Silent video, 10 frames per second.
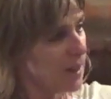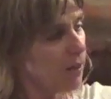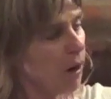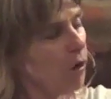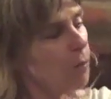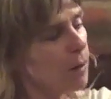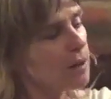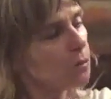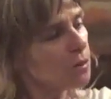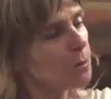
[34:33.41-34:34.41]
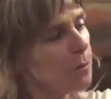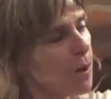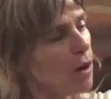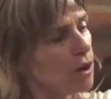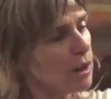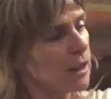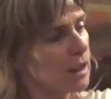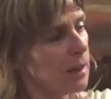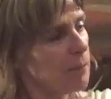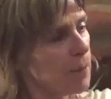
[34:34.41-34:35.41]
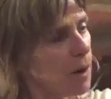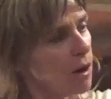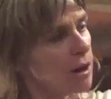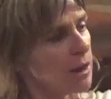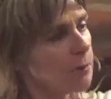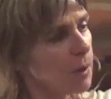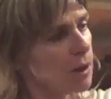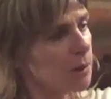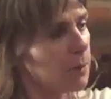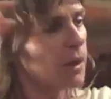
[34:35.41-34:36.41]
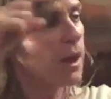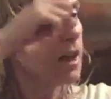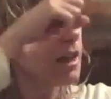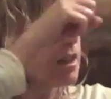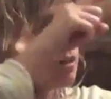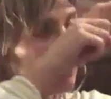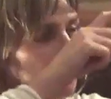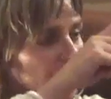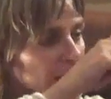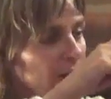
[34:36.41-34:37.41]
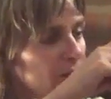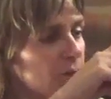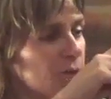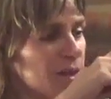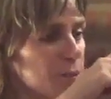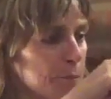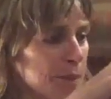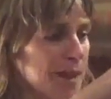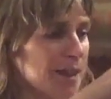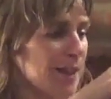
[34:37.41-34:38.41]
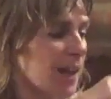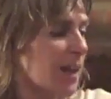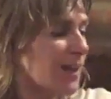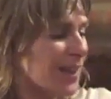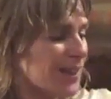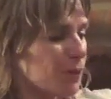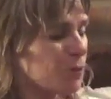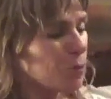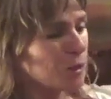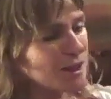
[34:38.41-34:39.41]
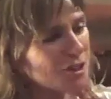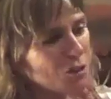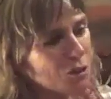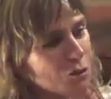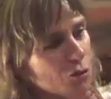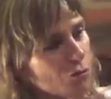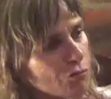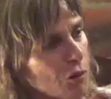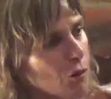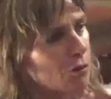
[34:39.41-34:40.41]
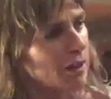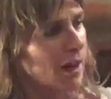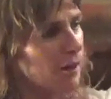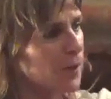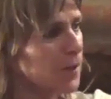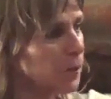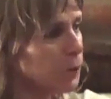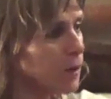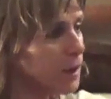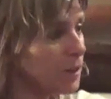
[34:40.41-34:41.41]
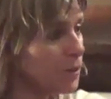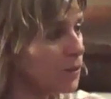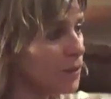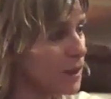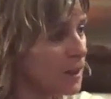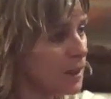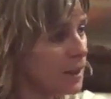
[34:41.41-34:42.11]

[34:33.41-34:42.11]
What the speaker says: The whole body was burning, burning, burning, burning, into layers of this me that wanted to control the other, that wanted to